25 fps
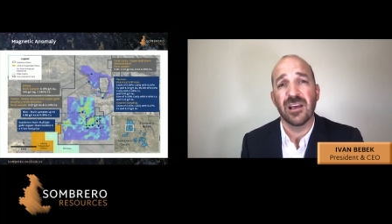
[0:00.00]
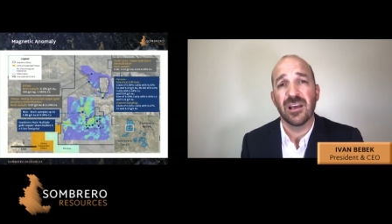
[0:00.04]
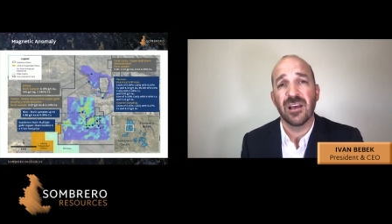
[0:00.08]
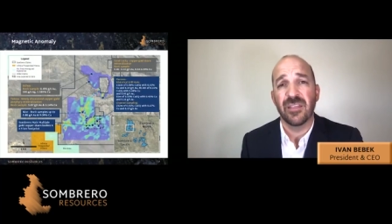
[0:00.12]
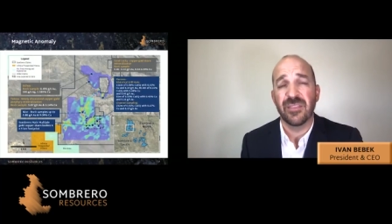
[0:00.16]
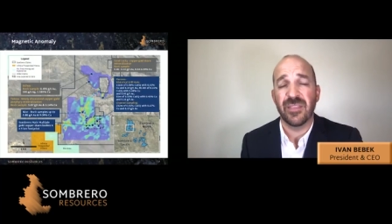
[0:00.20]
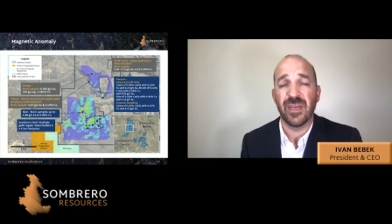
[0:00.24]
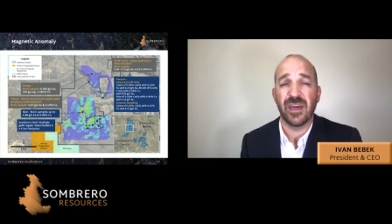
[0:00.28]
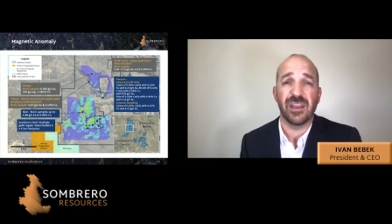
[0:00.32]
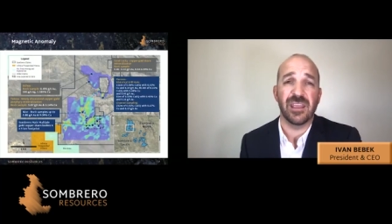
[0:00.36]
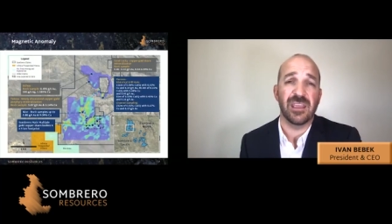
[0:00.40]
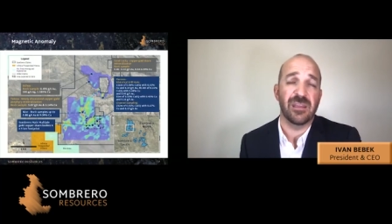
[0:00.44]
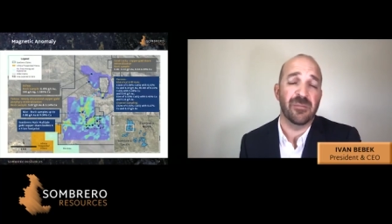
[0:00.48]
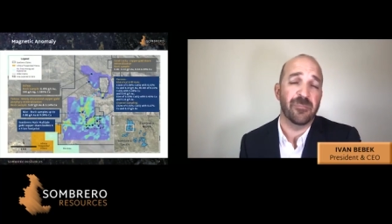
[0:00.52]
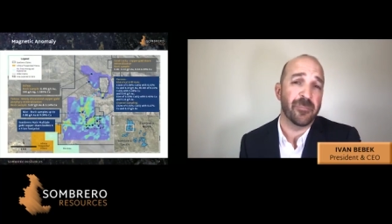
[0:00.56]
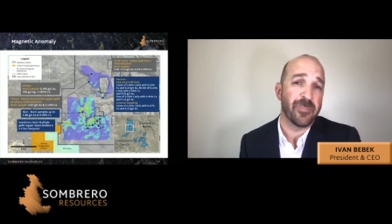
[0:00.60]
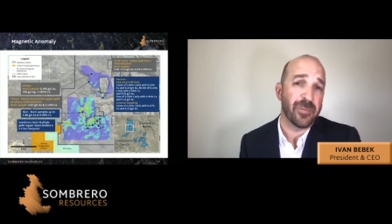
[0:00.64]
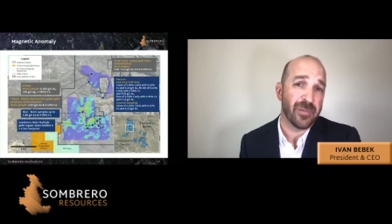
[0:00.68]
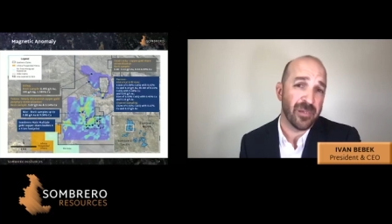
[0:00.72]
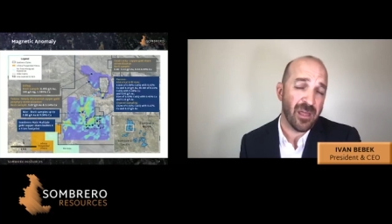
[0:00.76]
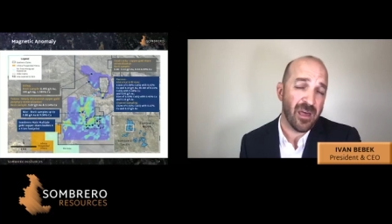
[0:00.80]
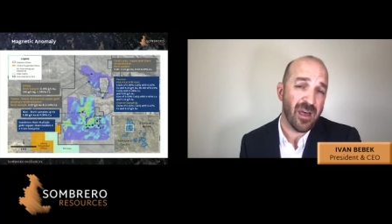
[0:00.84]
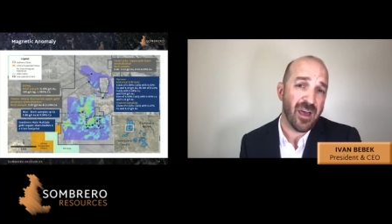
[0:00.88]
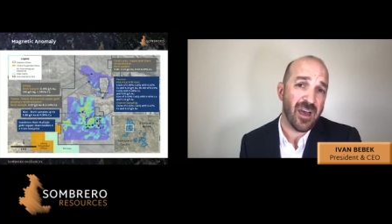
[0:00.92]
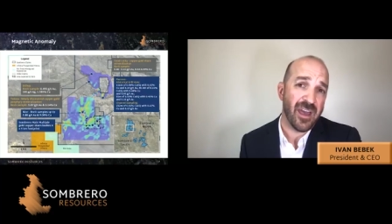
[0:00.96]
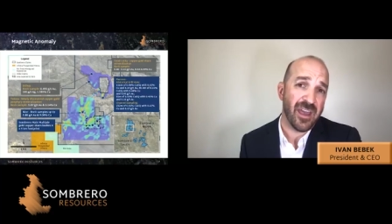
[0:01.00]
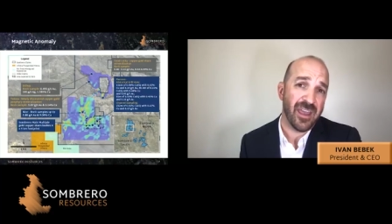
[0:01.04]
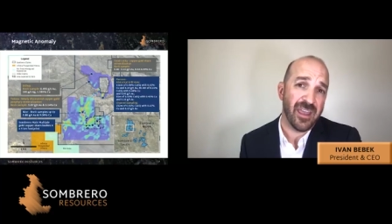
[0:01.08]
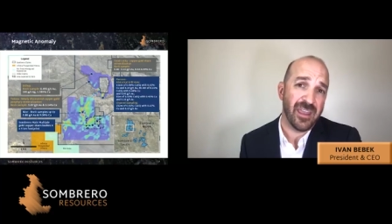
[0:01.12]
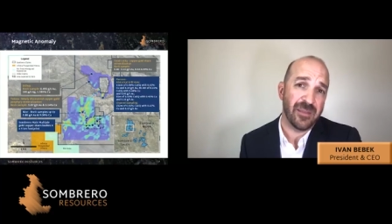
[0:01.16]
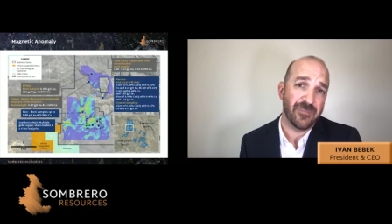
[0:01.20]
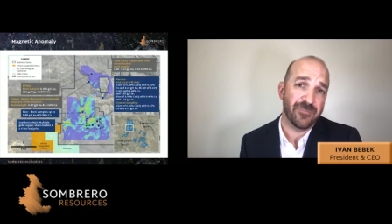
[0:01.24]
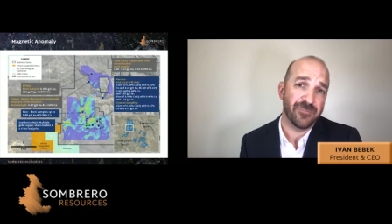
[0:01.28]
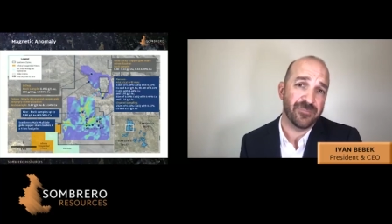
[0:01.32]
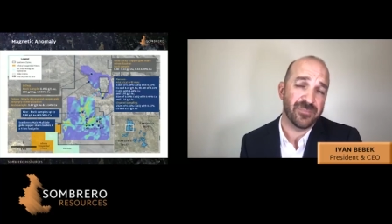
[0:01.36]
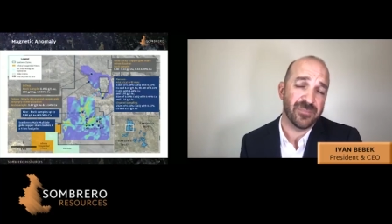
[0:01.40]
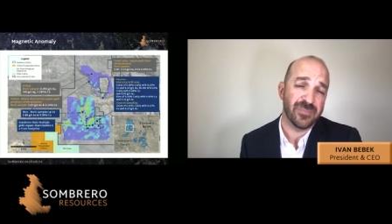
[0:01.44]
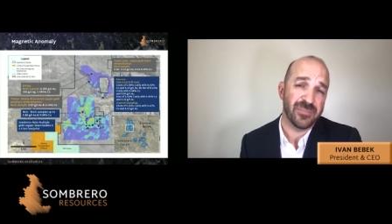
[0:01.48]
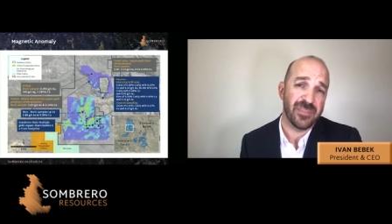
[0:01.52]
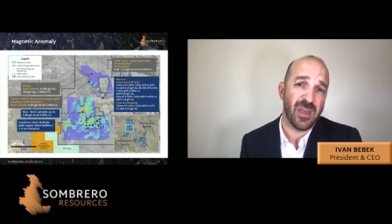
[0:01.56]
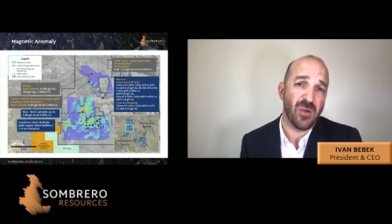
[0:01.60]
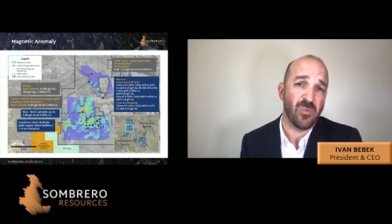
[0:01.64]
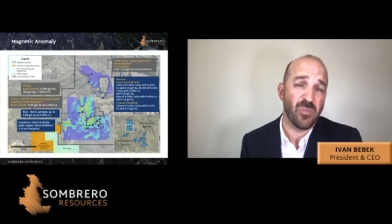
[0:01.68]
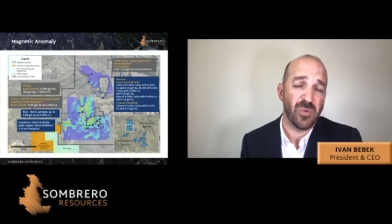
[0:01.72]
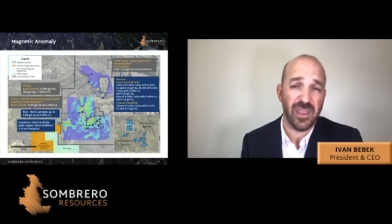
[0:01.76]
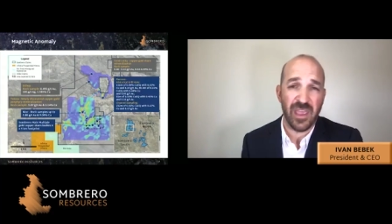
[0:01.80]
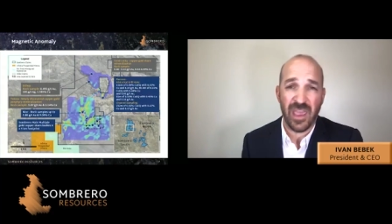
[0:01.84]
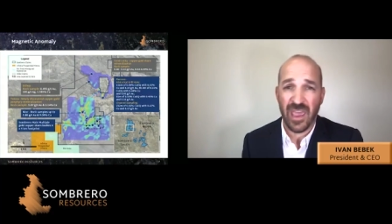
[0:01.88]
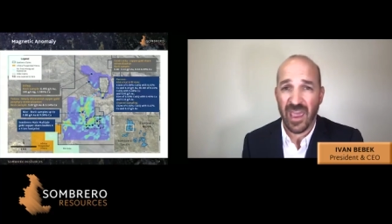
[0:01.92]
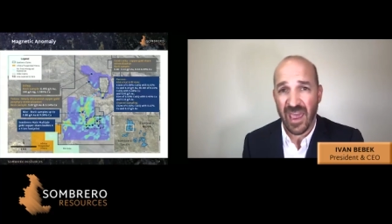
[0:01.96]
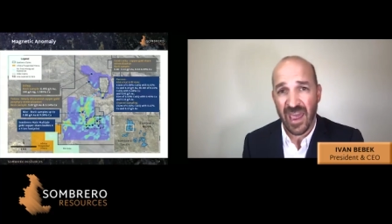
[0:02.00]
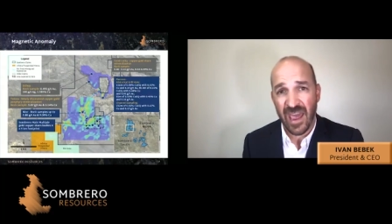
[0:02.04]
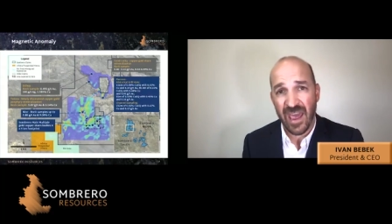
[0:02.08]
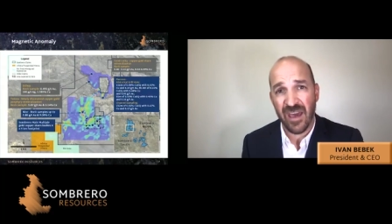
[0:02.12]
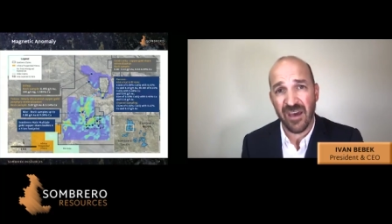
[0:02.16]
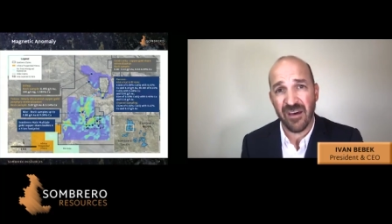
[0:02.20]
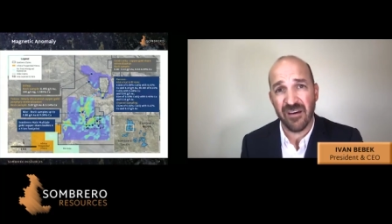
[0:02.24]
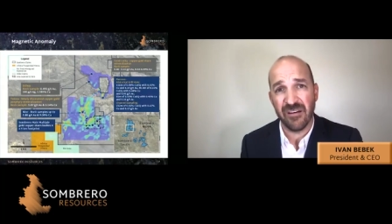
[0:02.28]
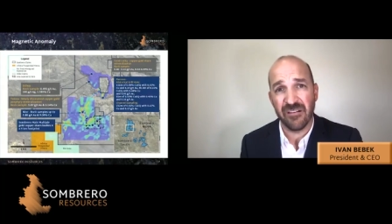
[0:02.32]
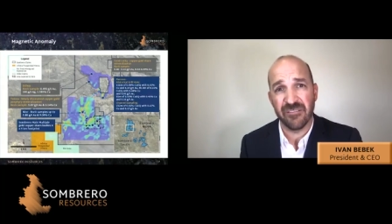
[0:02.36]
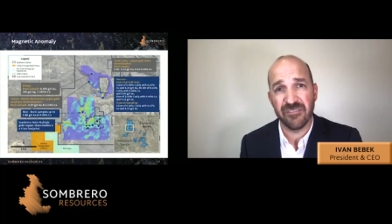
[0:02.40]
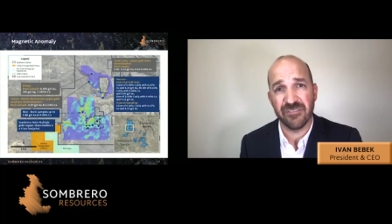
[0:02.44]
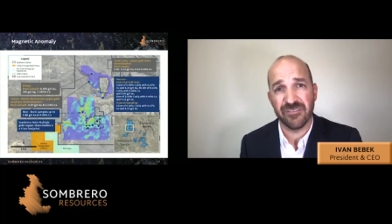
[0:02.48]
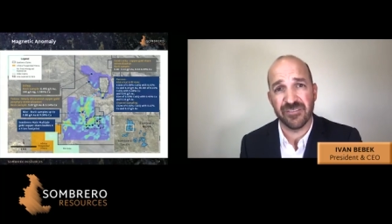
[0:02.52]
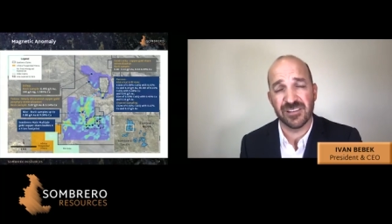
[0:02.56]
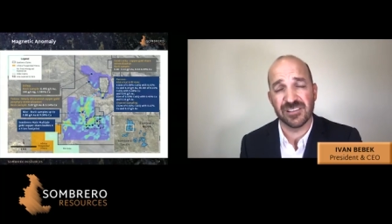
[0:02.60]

that imply that we have